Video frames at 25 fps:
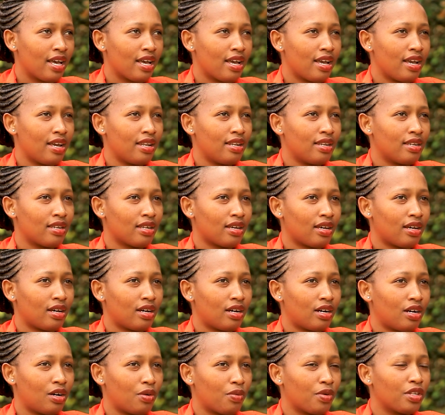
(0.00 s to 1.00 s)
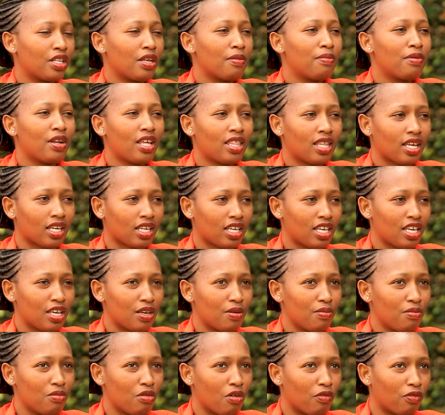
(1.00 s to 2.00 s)
And when the brother
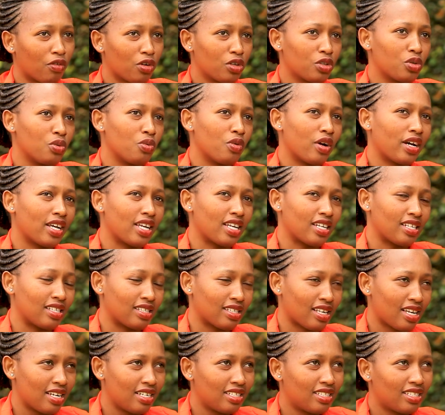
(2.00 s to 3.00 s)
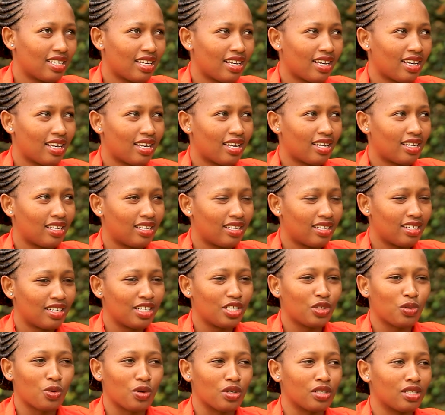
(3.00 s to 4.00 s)
came, of course we were excited.
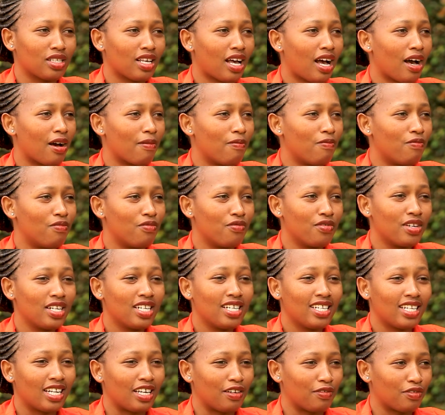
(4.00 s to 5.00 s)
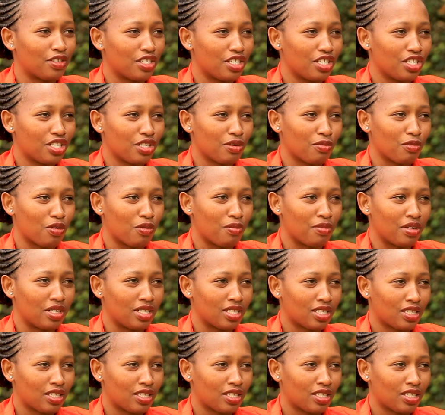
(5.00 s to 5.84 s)
It was a really life-changing moment.